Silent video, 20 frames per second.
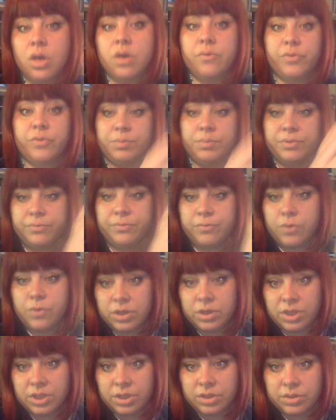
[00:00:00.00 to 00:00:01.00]
from the
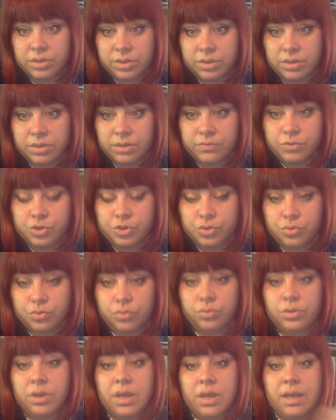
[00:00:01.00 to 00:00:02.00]
14th of
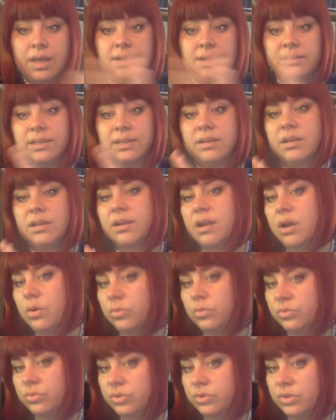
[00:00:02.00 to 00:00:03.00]
June until
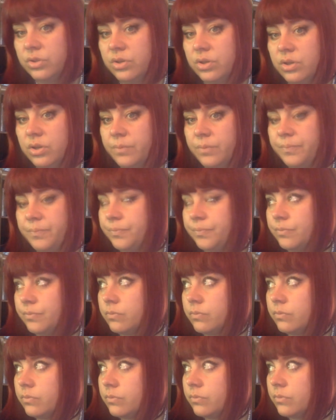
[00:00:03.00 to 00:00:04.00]
around the
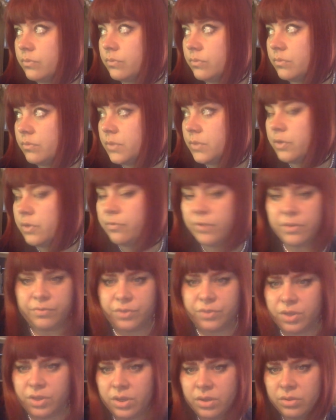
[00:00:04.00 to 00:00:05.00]

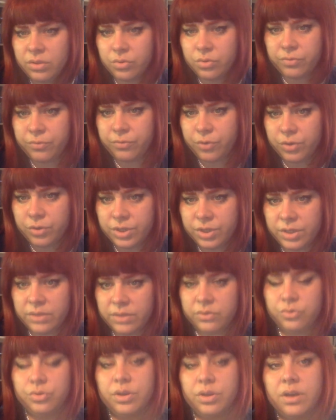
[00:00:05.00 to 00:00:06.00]
15th or
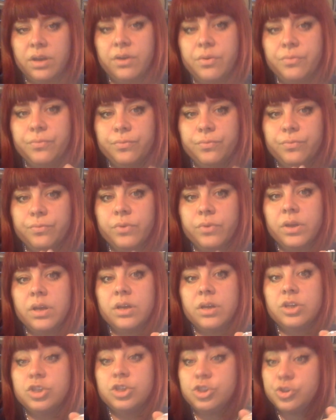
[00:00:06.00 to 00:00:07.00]
14th of
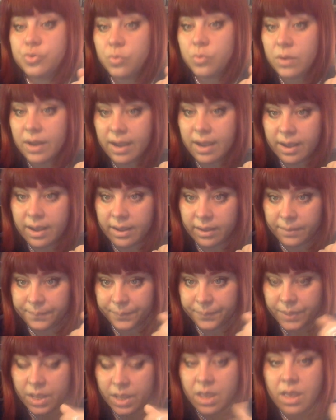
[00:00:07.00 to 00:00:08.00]
July.
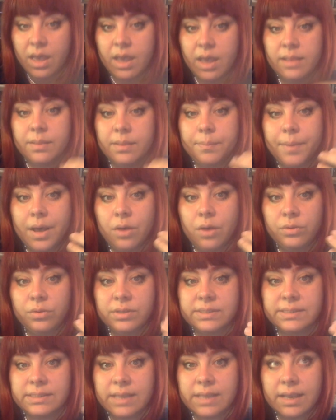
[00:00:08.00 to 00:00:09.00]
And about
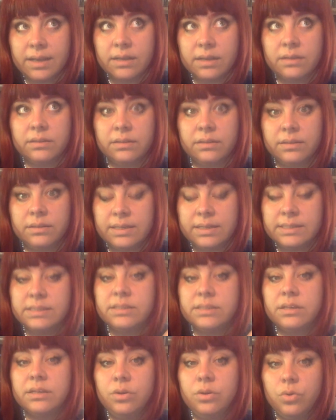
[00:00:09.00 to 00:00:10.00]
the second,
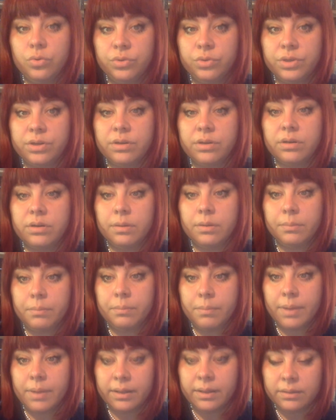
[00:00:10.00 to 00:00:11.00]
this lunar
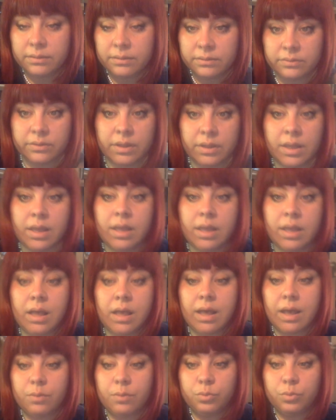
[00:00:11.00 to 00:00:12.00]
month,
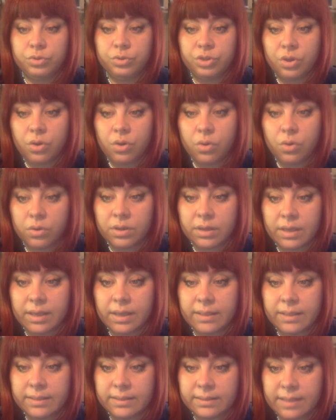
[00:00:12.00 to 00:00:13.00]
I will talk
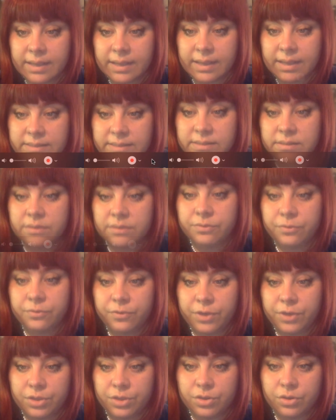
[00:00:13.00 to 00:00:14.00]
in the next
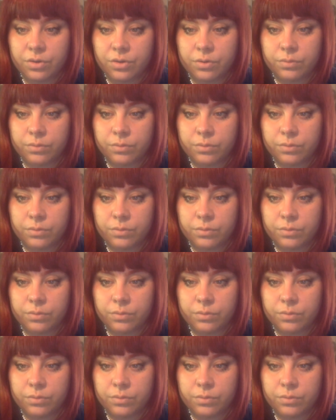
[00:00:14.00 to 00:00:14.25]
video.